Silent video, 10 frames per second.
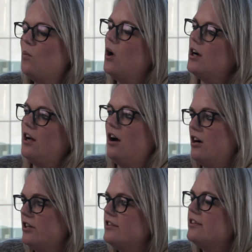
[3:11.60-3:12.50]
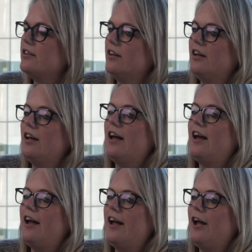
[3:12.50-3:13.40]
work hard,
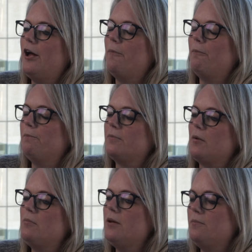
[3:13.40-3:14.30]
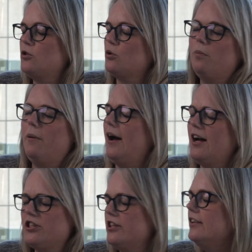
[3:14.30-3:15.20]
show
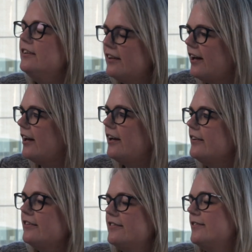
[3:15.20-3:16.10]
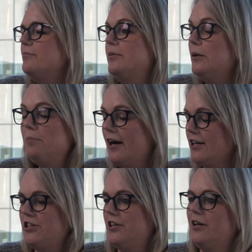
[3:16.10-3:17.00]
passion, be
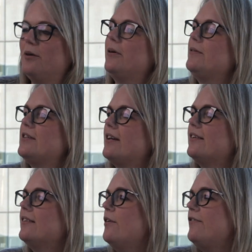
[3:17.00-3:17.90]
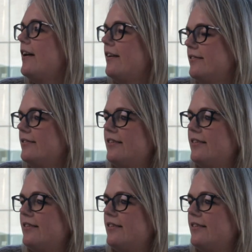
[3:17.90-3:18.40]
passionate about it, love it,